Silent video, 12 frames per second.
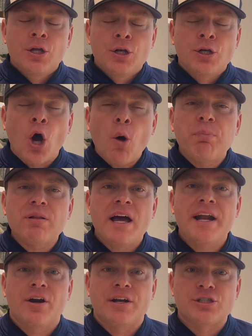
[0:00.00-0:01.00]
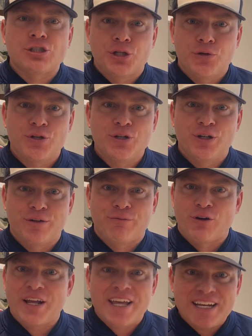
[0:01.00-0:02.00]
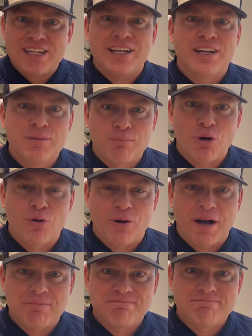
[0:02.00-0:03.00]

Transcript: No player is too good for any program.